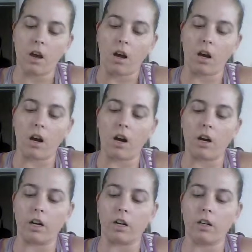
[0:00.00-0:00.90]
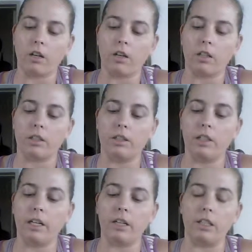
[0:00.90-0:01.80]
are
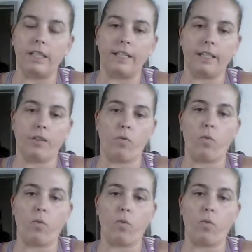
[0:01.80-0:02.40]
literally